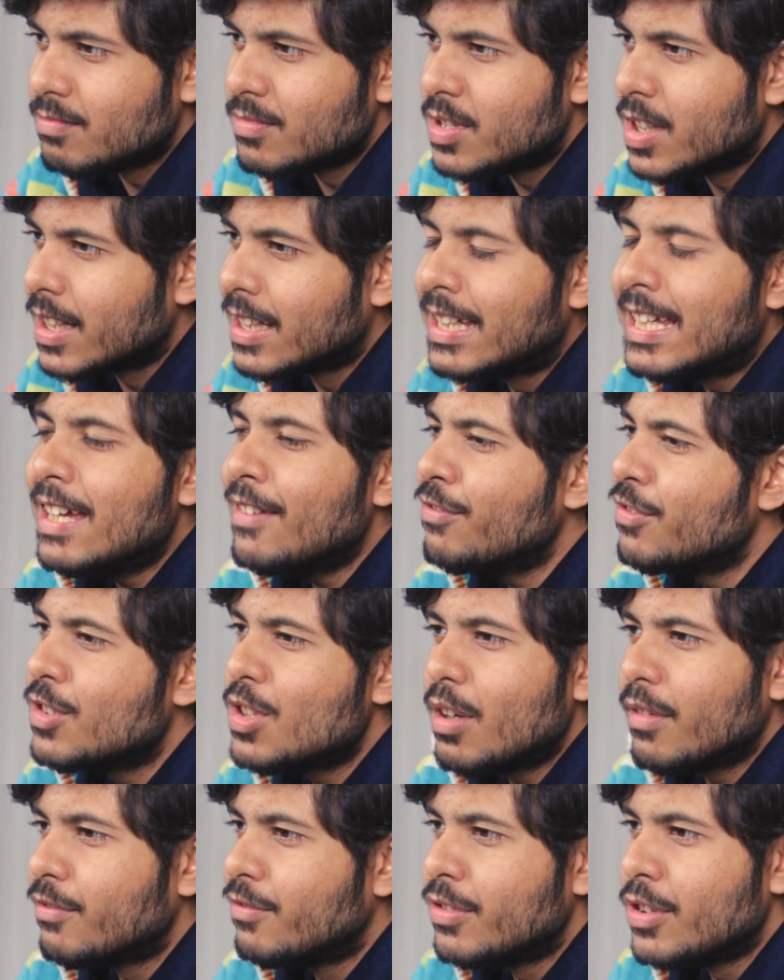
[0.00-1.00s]
the
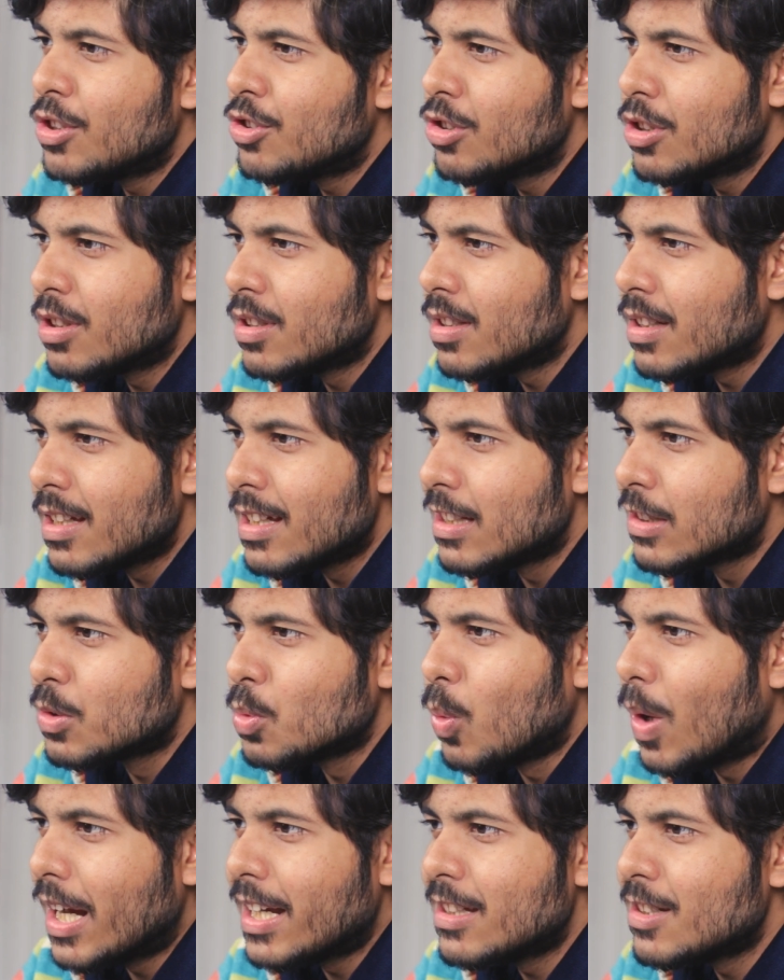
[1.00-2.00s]
gift of vision
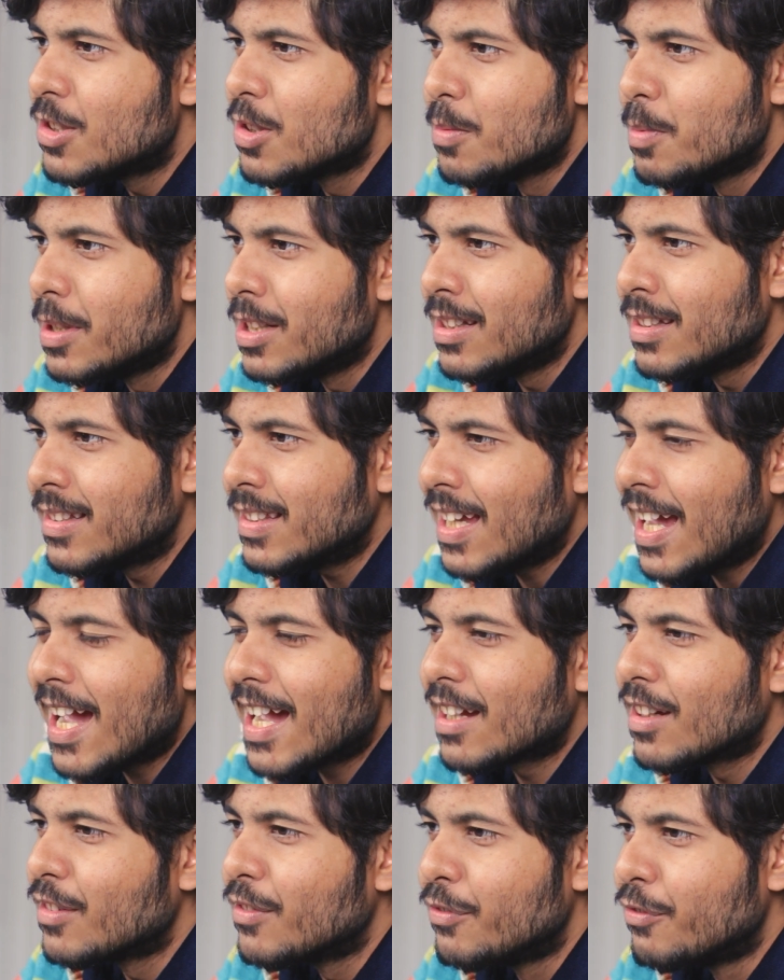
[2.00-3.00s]
is one to be
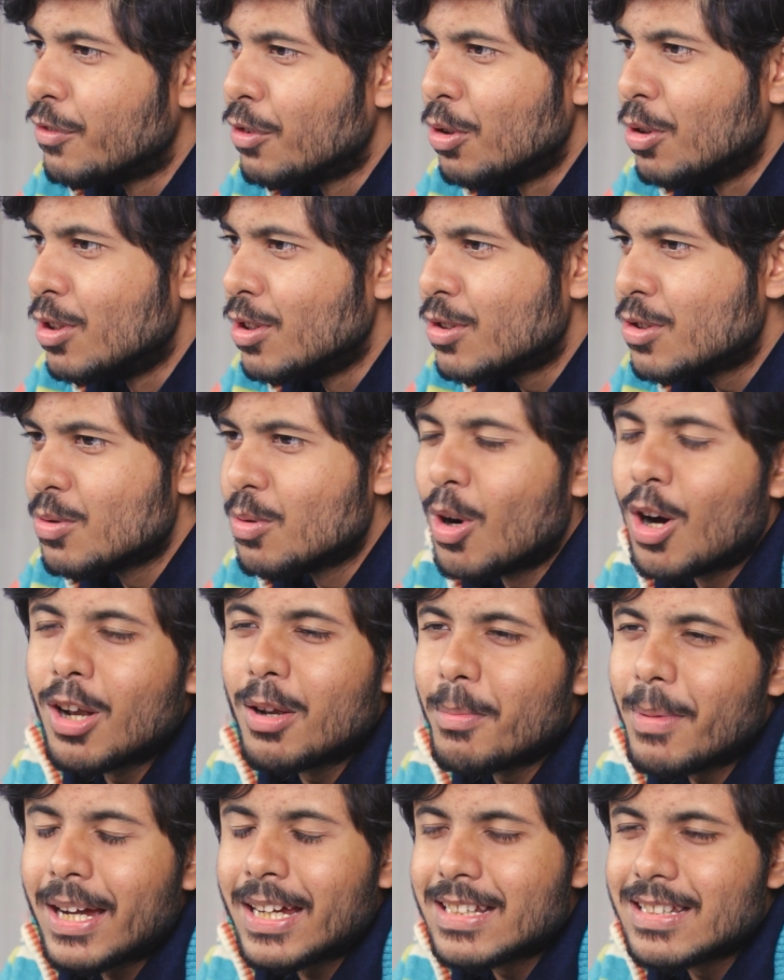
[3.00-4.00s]
thankful to
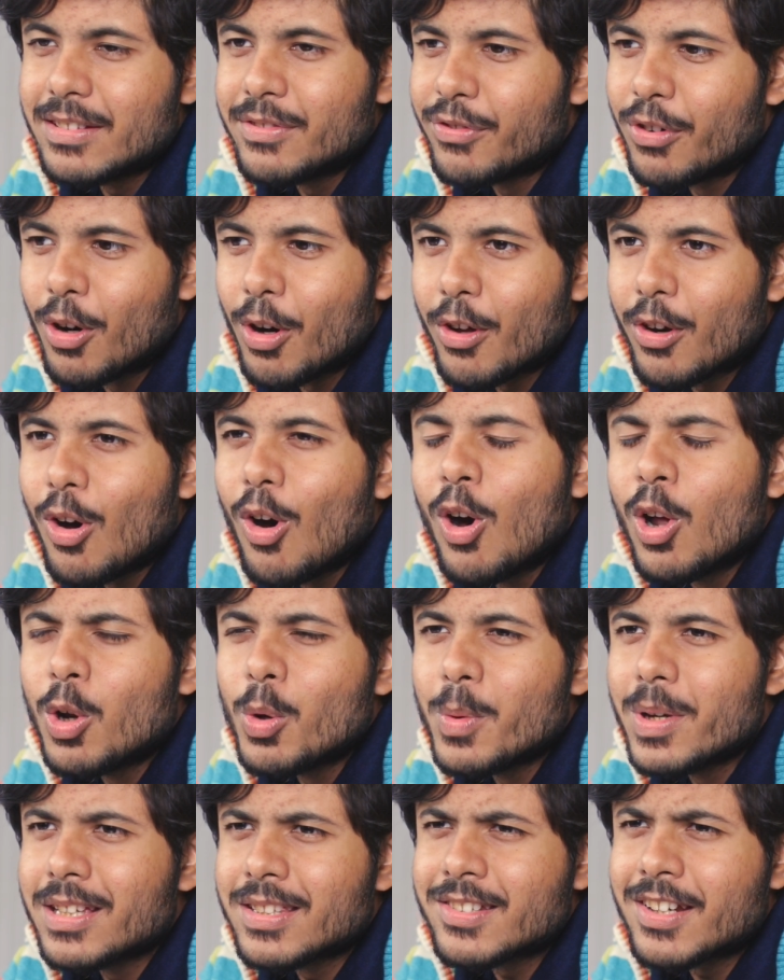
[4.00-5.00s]
Almighty for
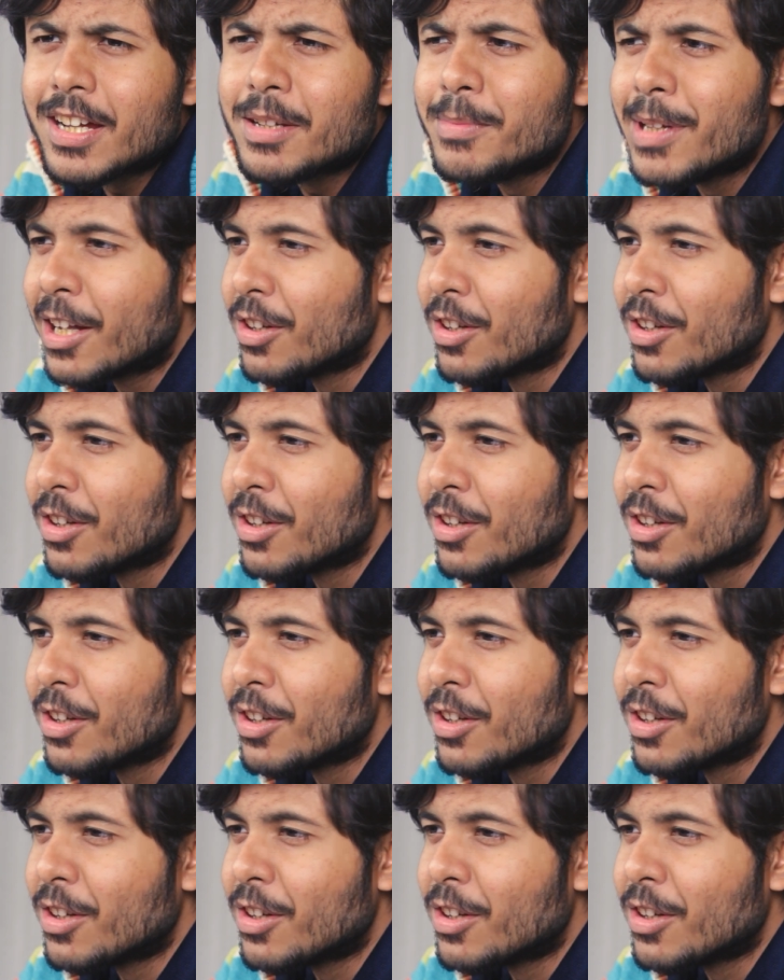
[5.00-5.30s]
always, right?